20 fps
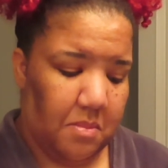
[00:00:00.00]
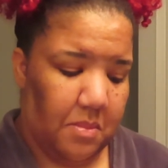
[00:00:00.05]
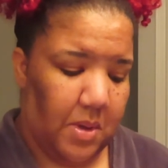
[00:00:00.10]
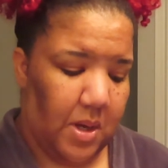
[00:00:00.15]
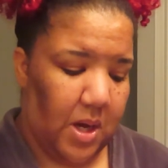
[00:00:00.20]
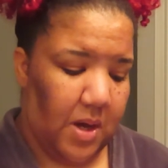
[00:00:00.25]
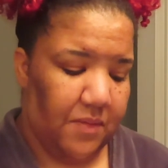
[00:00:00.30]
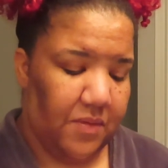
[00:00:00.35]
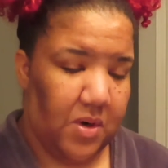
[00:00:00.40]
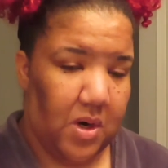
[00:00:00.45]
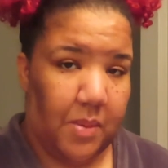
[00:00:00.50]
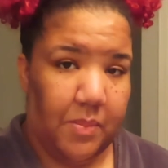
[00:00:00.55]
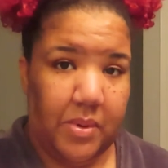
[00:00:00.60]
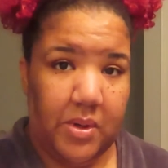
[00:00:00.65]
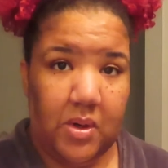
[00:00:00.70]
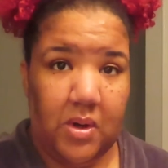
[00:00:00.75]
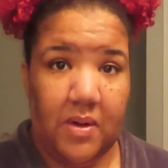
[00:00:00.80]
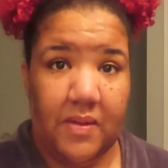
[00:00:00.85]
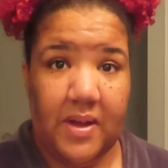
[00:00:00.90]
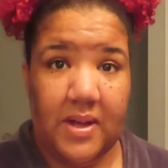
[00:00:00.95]
after I
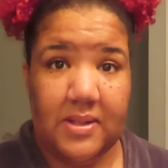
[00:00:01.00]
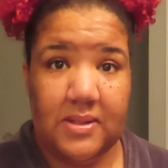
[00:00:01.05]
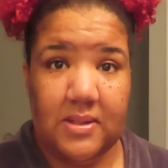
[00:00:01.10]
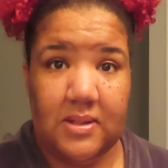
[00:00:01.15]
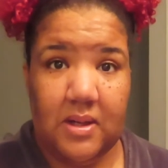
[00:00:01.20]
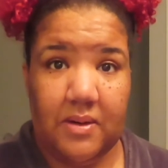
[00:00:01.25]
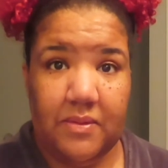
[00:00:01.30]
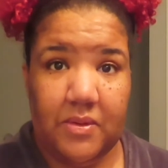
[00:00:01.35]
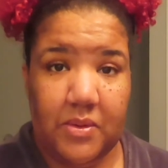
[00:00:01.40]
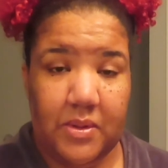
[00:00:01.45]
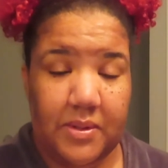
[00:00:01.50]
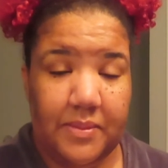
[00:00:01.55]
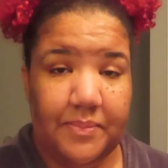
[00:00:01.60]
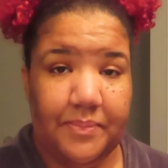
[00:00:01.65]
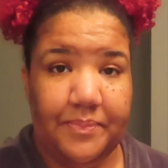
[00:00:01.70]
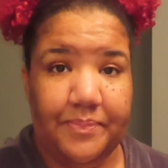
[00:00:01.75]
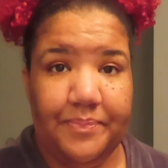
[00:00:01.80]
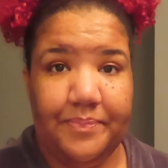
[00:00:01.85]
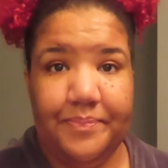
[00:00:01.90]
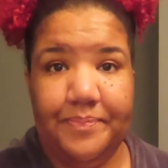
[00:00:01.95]
put all that stuff
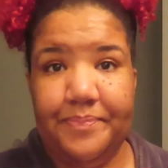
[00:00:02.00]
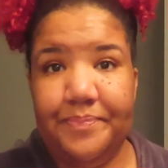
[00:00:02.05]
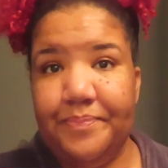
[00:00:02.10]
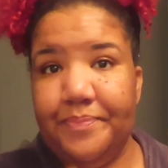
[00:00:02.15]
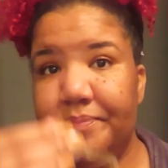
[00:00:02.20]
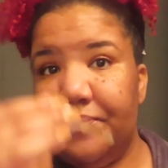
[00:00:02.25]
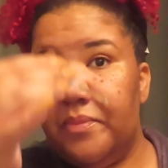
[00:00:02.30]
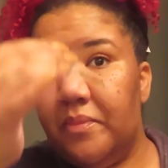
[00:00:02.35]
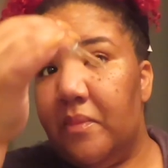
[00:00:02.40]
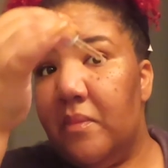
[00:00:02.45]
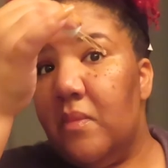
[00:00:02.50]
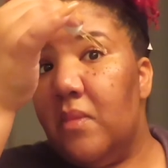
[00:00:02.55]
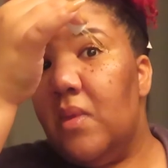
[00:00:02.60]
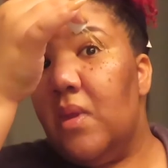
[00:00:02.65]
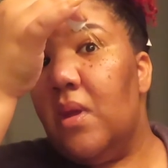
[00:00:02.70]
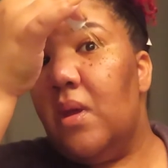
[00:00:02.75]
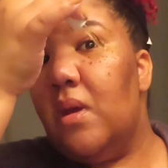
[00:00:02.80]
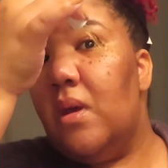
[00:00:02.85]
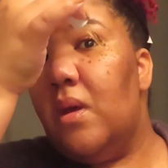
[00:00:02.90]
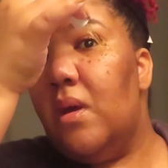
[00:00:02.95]
on.
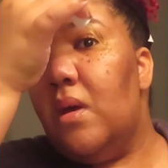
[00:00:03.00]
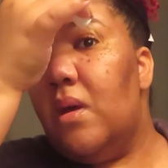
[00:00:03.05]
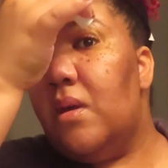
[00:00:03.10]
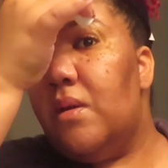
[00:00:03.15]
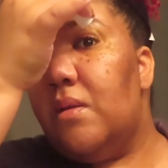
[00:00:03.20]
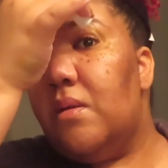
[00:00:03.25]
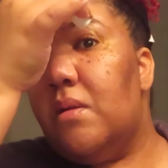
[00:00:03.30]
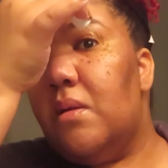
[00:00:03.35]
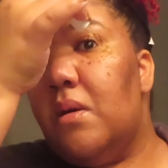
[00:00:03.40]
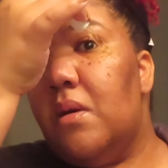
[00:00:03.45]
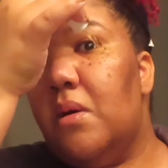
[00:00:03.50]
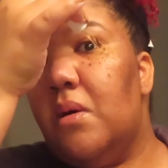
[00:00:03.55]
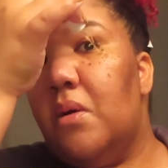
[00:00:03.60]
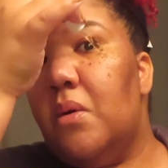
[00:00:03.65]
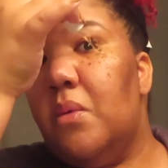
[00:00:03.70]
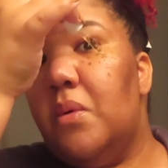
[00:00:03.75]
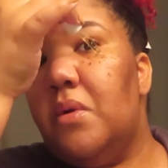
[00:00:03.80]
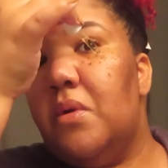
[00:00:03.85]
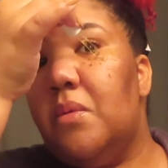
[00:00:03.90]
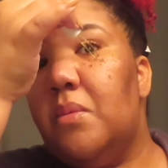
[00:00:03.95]
So
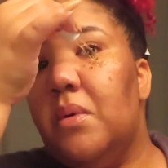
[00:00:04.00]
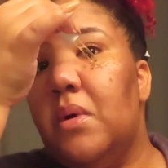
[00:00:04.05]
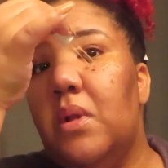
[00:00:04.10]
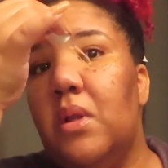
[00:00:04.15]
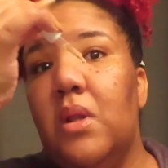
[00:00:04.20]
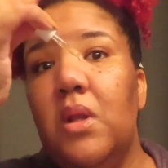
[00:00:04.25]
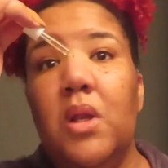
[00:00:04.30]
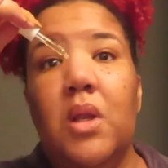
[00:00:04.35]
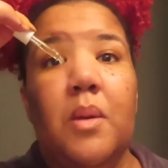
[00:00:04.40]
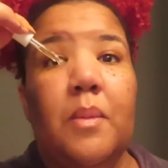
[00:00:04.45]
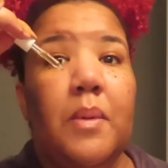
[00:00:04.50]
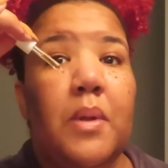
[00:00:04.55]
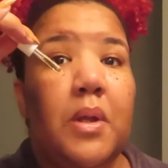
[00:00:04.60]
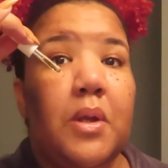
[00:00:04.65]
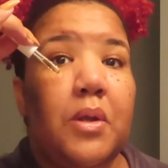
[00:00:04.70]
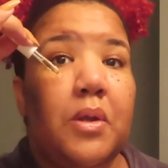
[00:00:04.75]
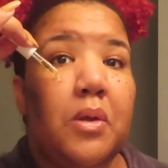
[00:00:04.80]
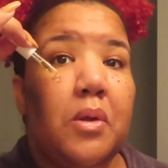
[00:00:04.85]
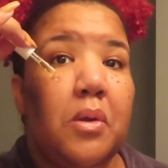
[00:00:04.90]
we just put a little bit,